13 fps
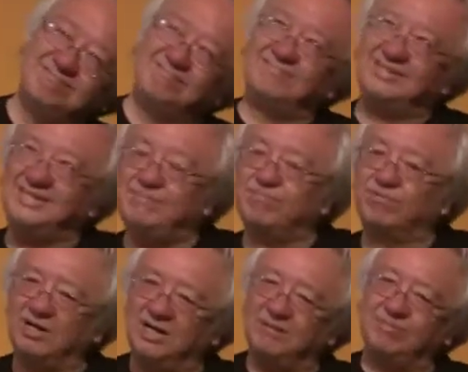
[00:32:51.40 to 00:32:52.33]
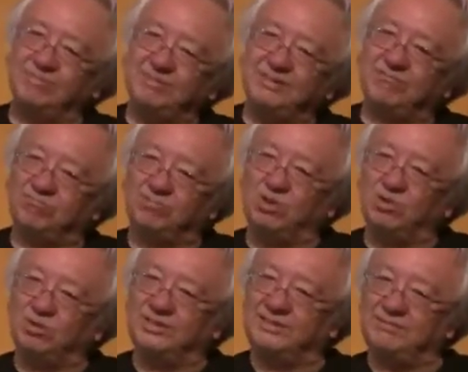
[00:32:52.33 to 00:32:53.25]
he probably
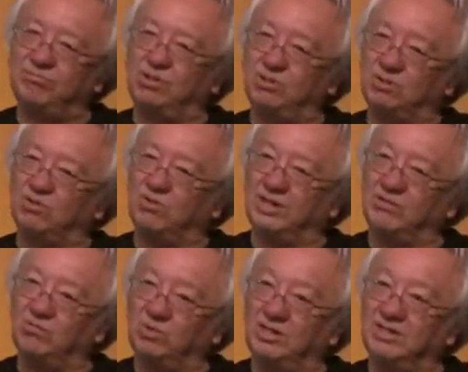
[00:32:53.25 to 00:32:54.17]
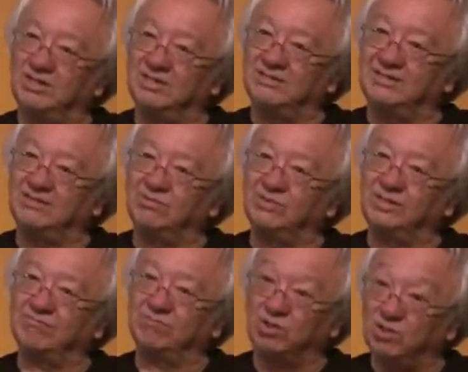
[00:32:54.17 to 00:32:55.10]
wrote, he wrote quite well, I think, when
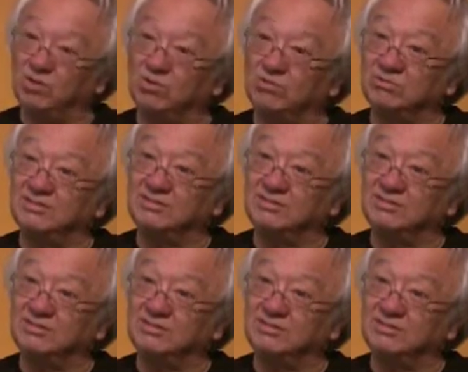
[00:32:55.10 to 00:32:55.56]
he wrote.